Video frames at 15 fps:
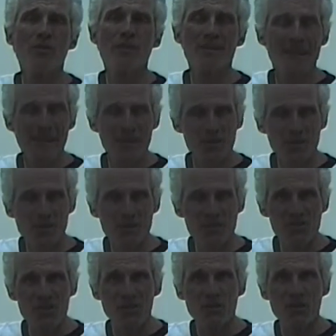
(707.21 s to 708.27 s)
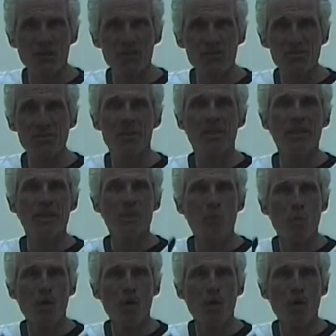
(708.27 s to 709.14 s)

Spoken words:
the national singles in